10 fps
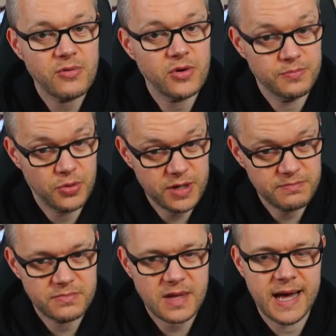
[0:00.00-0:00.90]
Good point.
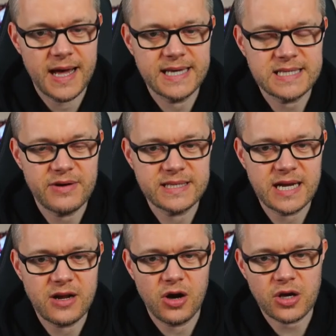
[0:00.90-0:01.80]
Uh, is Erik ten
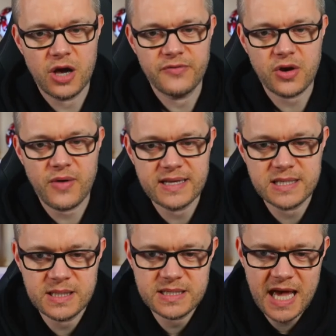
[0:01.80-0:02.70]
Hag
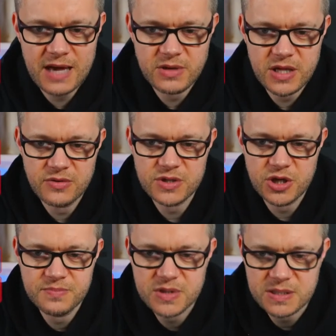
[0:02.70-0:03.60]
overcorrecting this game with no
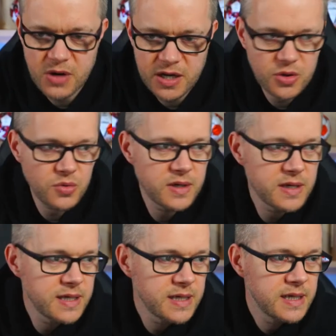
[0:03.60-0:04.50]
subs, says Michael?
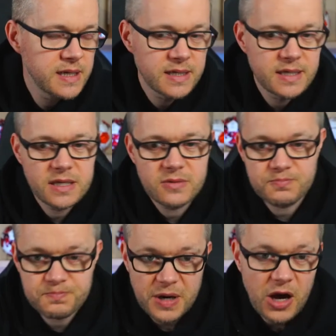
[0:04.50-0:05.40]

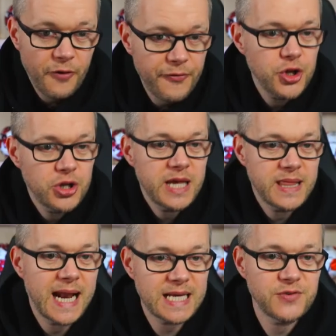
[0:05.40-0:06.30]
But often in the
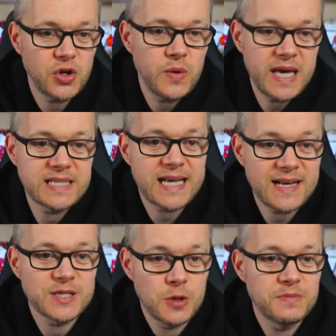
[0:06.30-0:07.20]
last few weeks, our
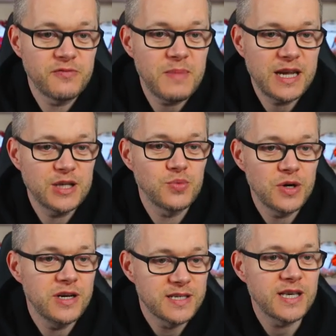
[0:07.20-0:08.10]
subs have made us
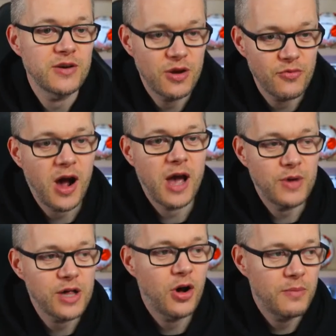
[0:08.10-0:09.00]
worse. So you're right. We
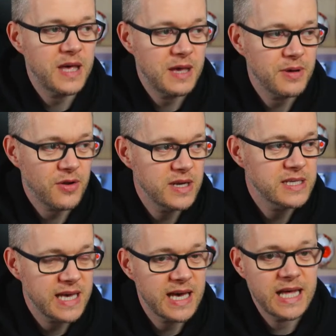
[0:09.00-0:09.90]
can't be hypocrites
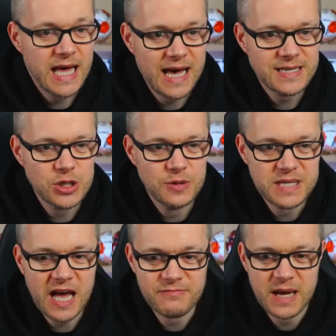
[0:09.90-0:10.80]
here. Our subs
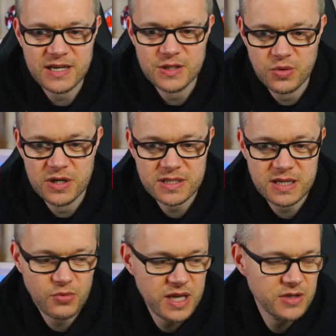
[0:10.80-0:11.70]
have made us worse in
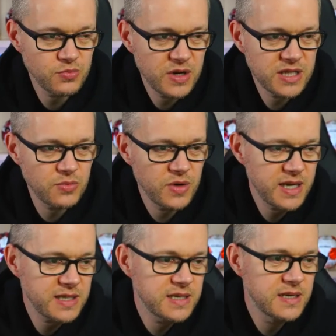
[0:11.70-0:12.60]
recent recent weeks.